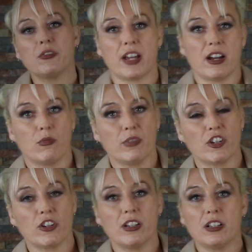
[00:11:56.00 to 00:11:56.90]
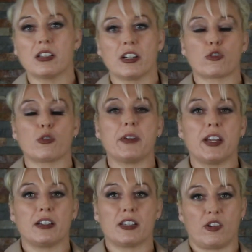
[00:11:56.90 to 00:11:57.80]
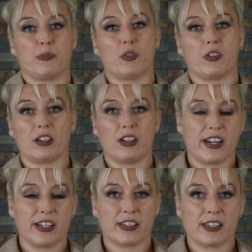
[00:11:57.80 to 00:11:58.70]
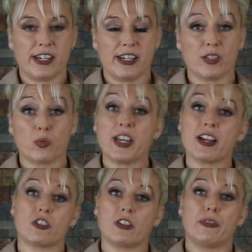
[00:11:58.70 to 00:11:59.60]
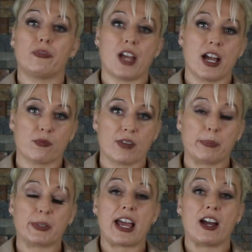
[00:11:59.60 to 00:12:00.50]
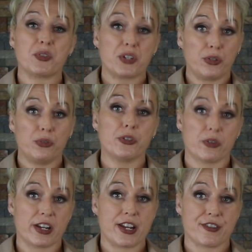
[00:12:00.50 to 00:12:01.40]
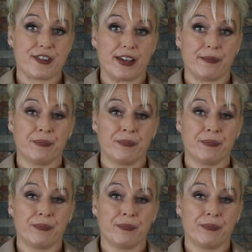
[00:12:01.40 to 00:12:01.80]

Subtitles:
now, which is a tremendous help to our clients, is we actually fly reps out to your area.